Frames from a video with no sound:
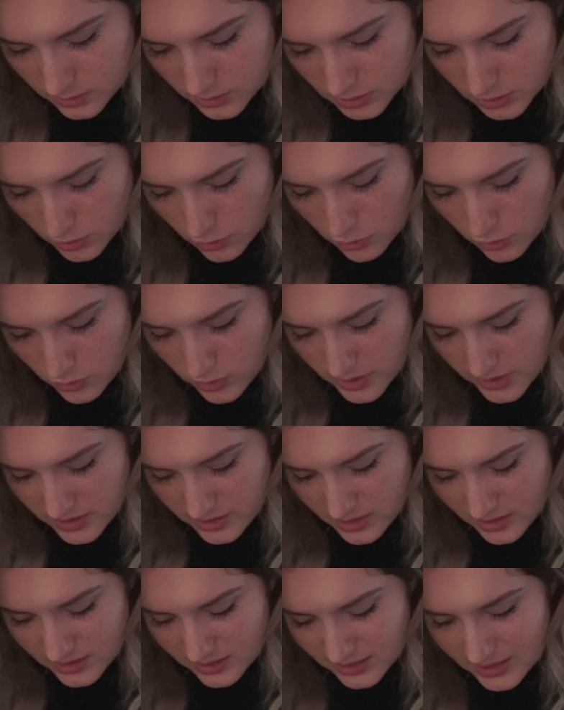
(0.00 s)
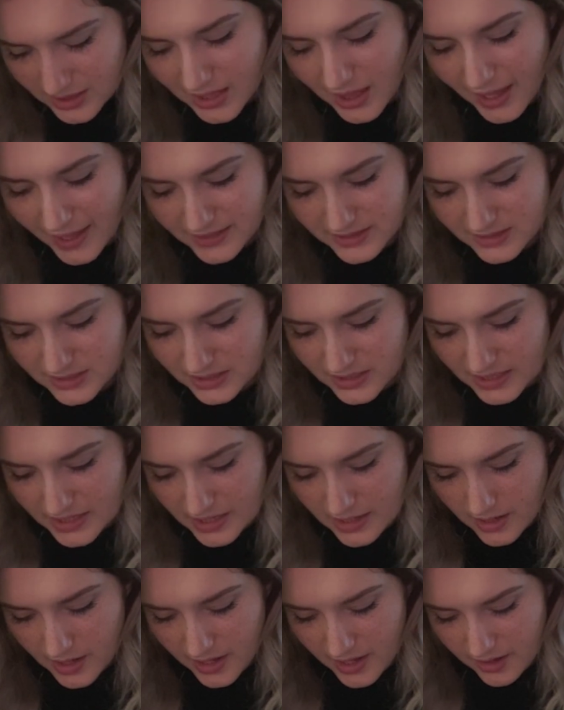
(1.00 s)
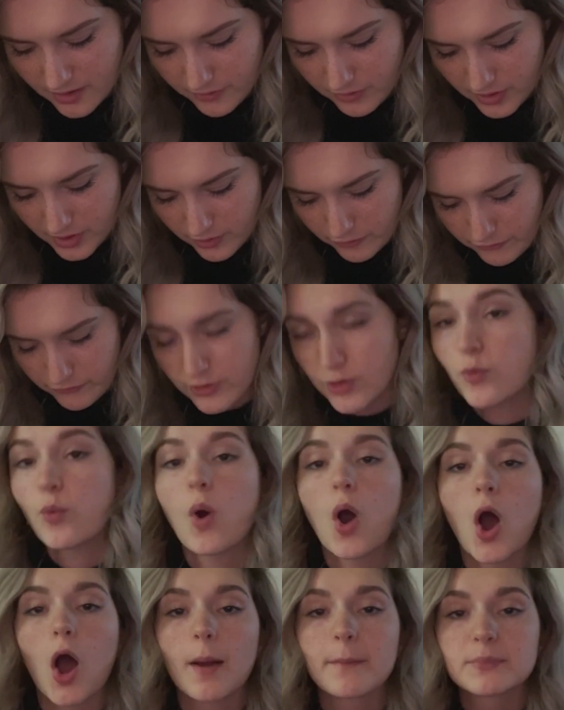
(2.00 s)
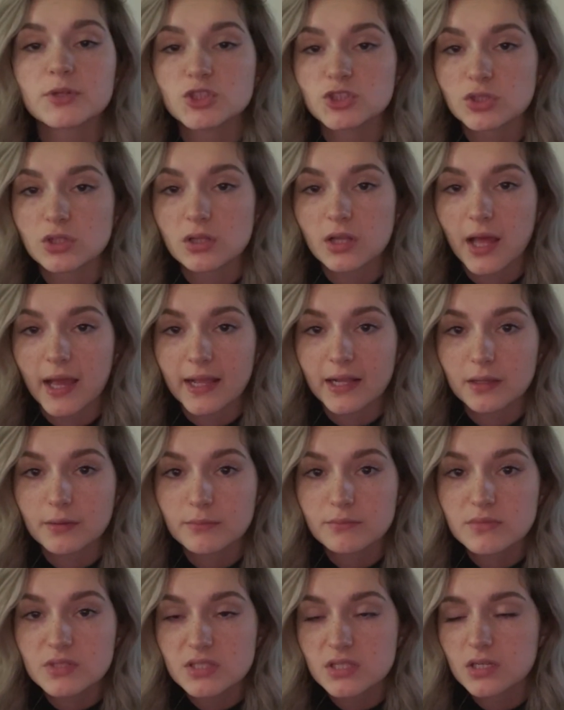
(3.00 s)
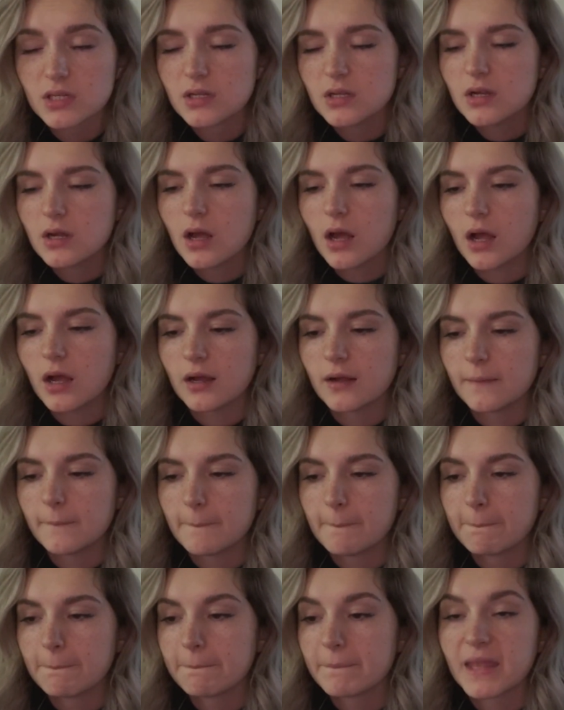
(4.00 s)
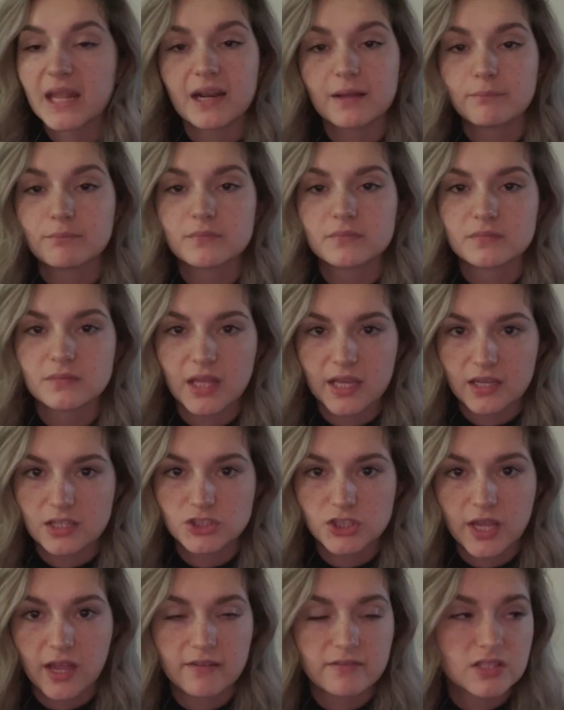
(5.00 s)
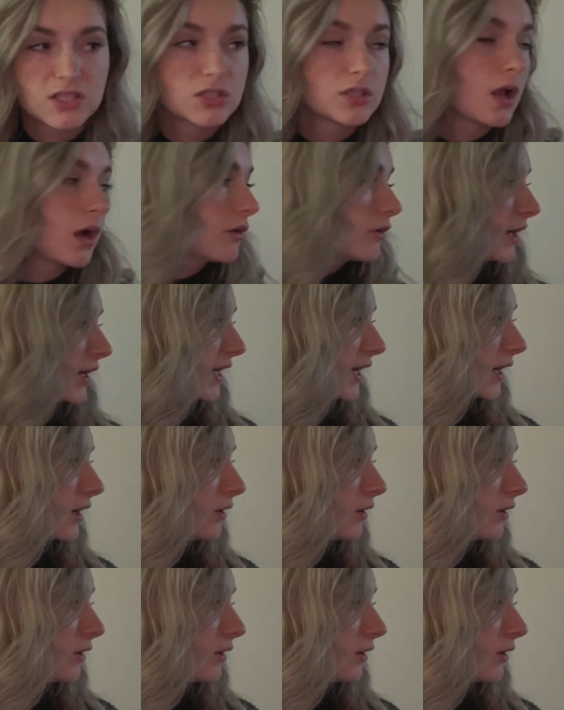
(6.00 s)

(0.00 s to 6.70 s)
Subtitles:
So, and then lastly, I have like a few optional items that I actually have in stock right